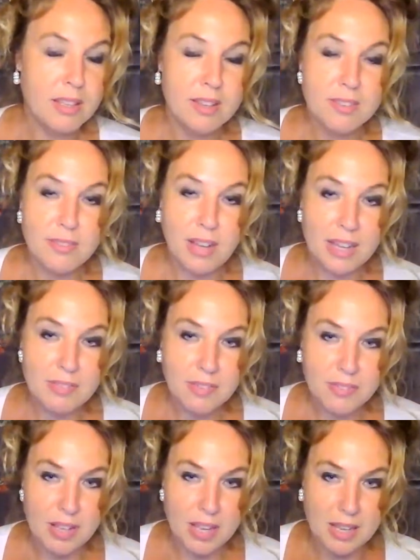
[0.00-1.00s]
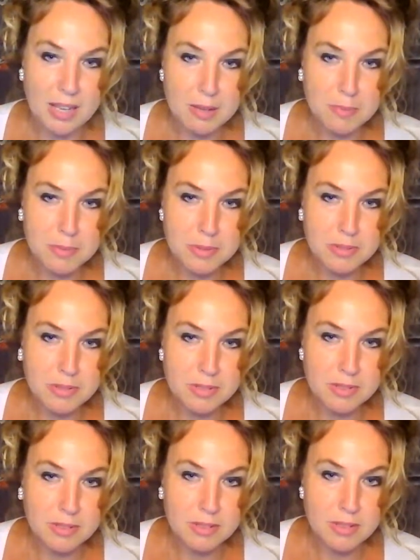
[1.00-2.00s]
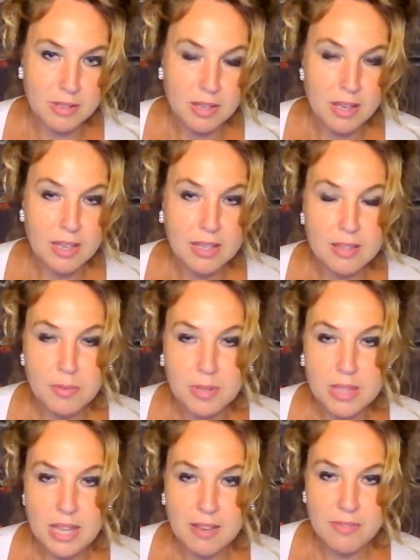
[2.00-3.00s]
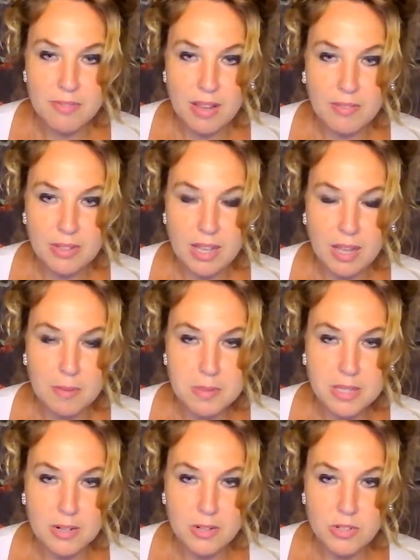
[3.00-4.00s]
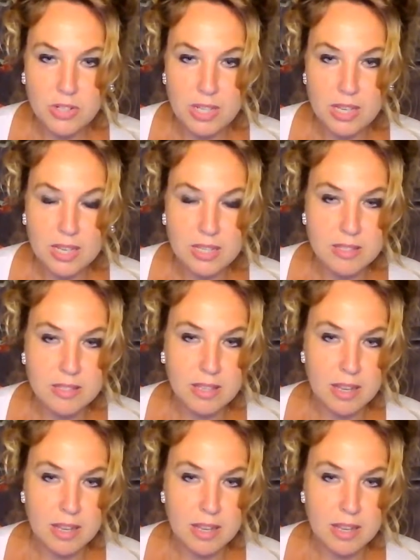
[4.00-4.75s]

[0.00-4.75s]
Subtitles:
5 of Cups. With that 5 of Cups energy, it's